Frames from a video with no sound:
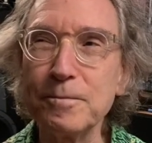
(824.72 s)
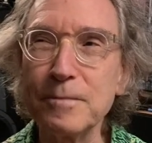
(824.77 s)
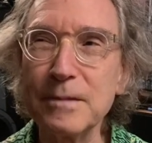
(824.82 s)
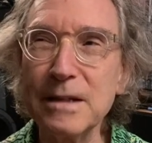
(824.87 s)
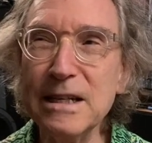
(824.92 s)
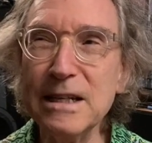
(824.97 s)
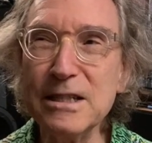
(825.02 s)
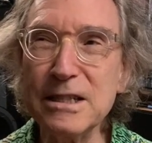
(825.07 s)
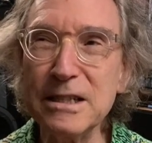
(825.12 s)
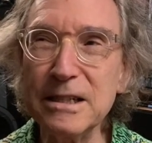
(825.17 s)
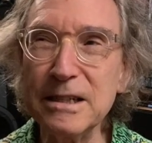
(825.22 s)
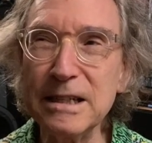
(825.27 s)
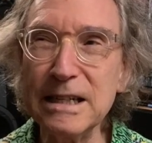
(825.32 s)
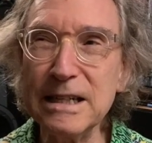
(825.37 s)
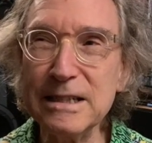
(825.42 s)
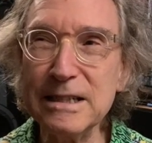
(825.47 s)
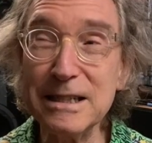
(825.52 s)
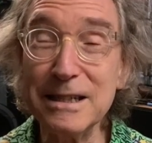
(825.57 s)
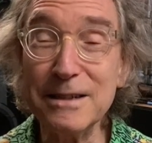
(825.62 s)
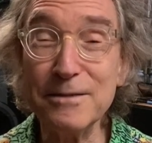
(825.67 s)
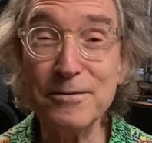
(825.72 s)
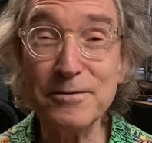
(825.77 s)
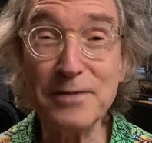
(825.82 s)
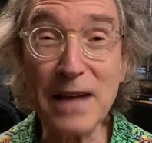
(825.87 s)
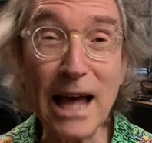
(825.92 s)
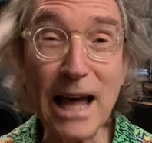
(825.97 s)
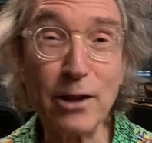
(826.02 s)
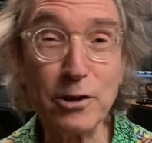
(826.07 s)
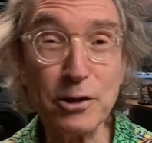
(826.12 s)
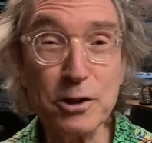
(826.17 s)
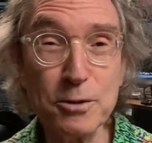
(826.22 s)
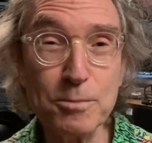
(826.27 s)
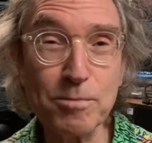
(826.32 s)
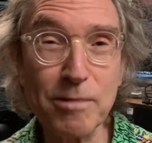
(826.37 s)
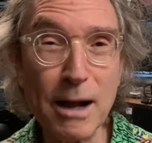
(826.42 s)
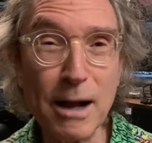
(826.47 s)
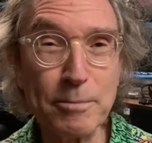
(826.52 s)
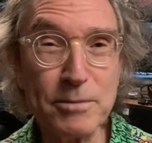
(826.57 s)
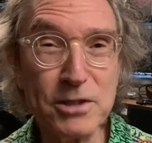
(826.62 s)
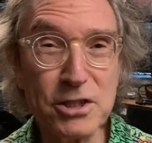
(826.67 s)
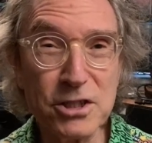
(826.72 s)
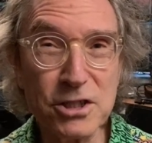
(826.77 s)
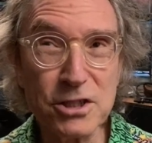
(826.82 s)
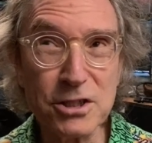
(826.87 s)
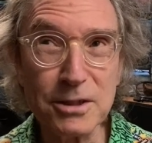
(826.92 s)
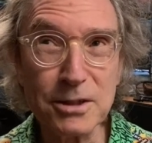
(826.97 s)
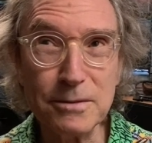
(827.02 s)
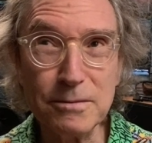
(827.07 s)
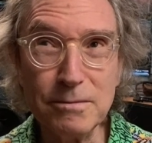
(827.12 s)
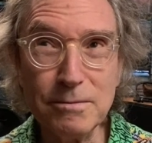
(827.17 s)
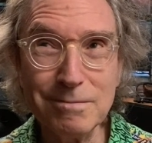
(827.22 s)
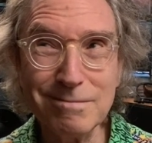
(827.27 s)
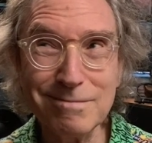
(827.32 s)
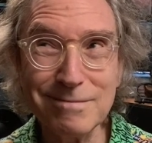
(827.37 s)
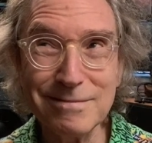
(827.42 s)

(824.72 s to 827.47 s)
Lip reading: Is it a value proposition?